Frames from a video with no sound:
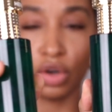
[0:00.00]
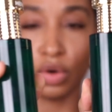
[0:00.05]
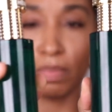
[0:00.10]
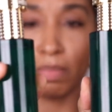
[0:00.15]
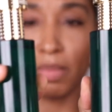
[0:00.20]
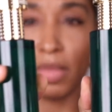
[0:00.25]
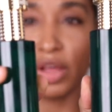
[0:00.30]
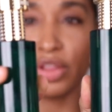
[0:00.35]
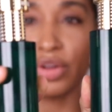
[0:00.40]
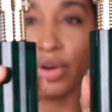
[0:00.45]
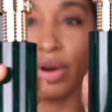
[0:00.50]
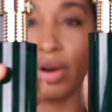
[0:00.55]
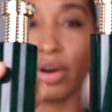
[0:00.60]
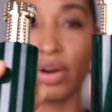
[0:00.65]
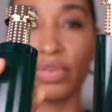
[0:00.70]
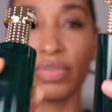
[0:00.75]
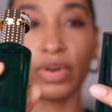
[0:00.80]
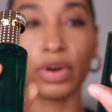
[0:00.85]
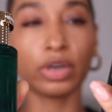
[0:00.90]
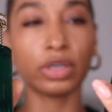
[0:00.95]
Mother
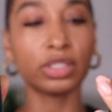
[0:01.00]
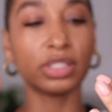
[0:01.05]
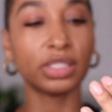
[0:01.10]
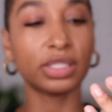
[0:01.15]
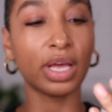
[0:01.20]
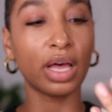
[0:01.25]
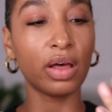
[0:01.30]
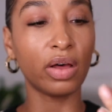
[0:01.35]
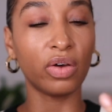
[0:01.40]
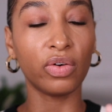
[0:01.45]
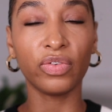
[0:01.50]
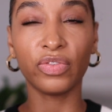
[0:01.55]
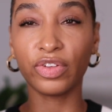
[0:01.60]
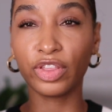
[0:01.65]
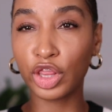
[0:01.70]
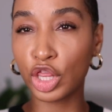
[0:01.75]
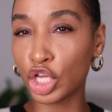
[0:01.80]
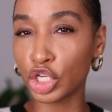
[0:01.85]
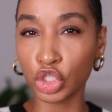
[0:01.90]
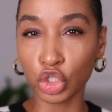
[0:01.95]
Earth herself,
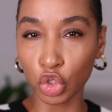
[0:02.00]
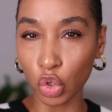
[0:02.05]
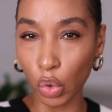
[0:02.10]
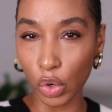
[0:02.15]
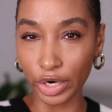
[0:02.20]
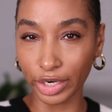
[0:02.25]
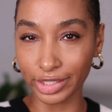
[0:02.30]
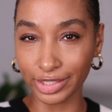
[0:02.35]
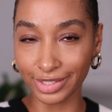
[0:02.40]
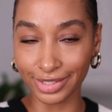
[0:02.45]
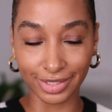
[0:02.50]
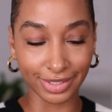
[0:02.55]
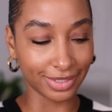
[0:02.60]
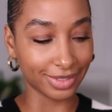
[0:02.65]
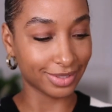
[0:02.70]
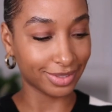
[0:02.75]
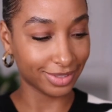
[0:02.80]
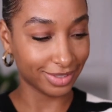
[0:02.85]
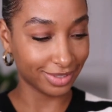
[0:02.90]
the source.